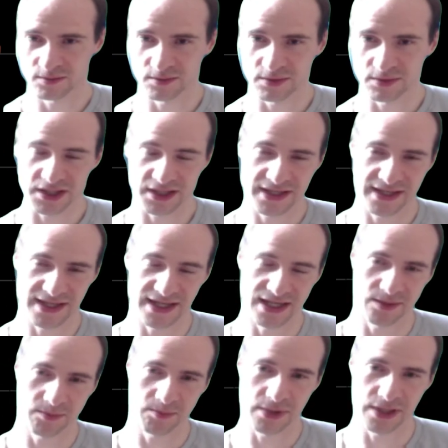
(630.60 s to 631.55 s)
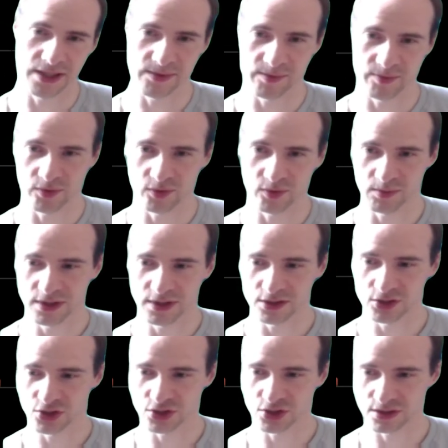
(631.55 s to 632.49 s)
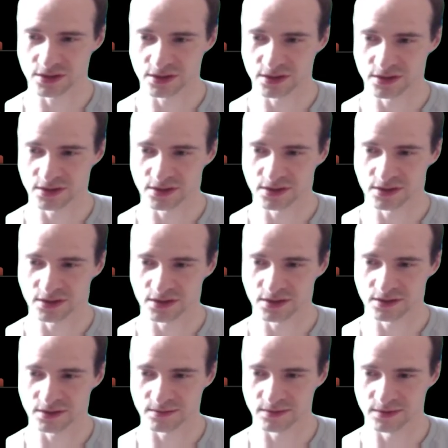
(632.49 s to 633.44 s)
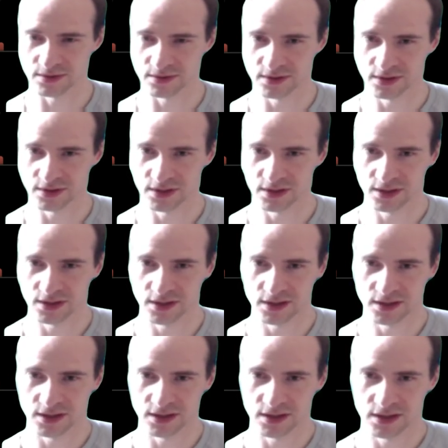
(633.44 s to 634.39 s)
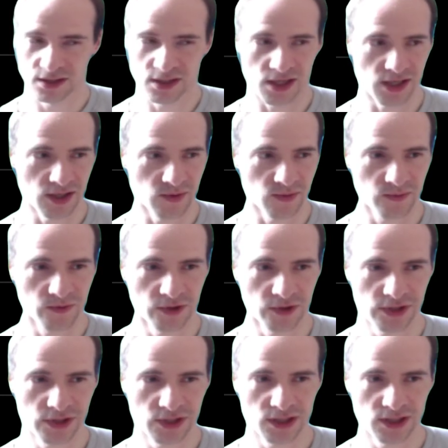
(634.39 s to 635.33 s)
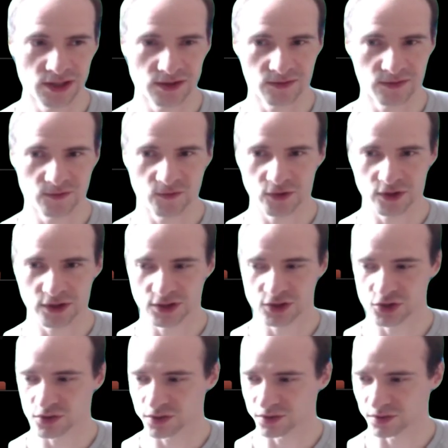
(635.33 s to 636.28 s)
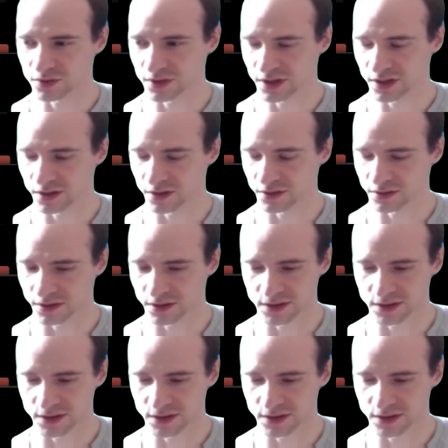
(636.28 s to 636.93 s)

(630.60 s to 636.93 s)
I can't blame him too much. Uh, I wonder what he should do now.